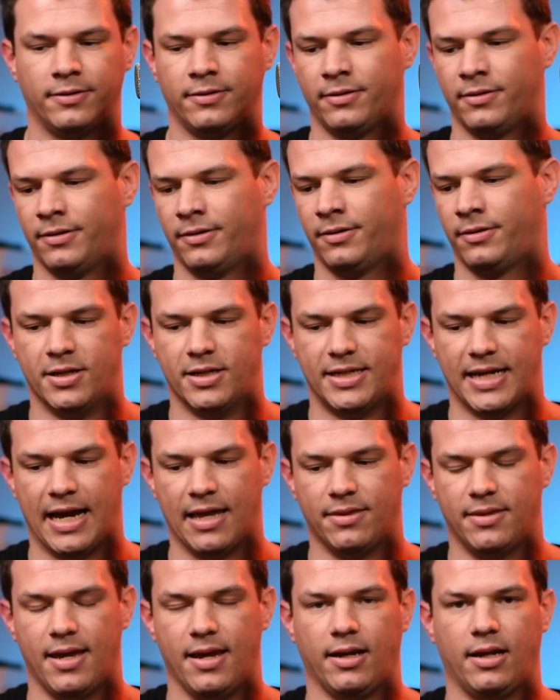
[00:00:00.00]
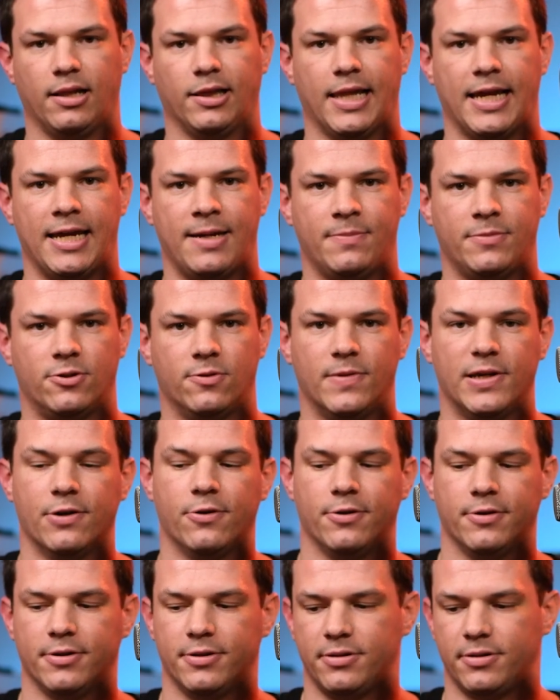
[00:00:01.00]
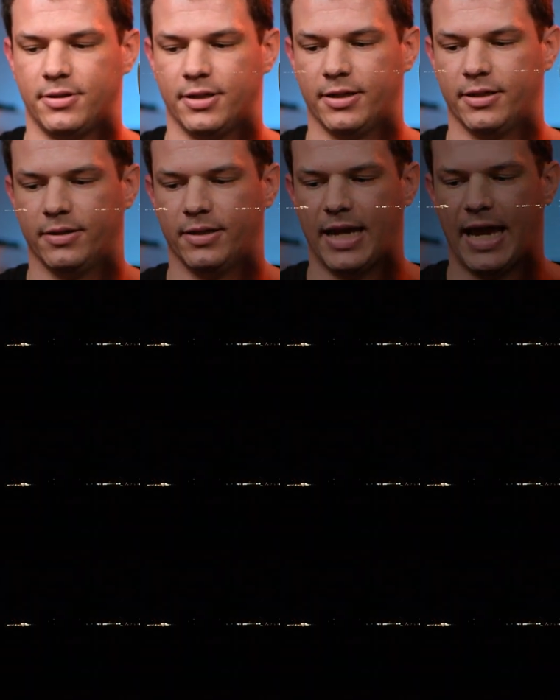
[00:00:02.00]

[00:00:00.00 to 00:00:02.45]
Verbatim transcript: I wouldn't doubt that claim to be honest, uh,